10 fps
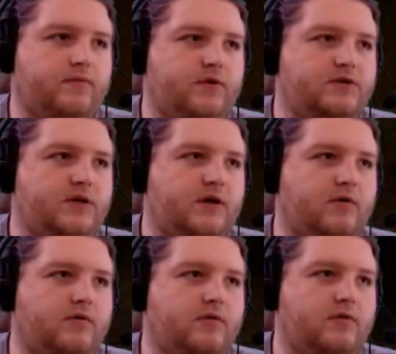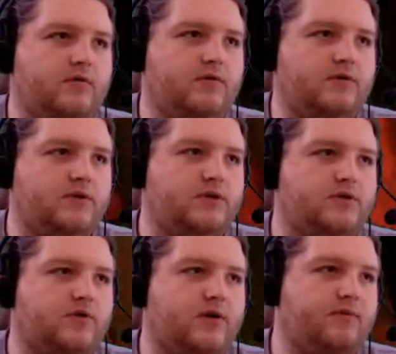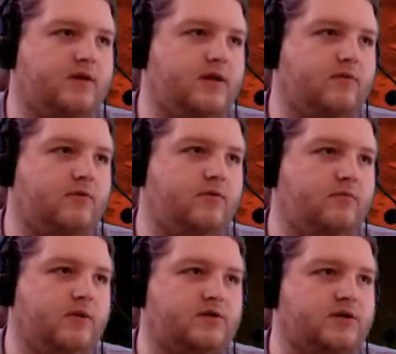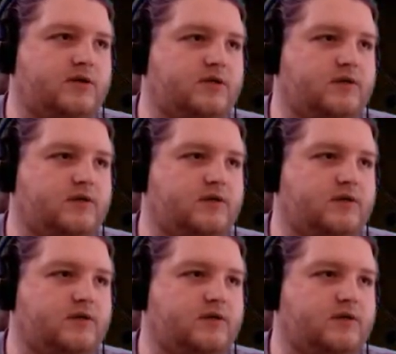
Where'd she go? She just creeping in that room? There she is.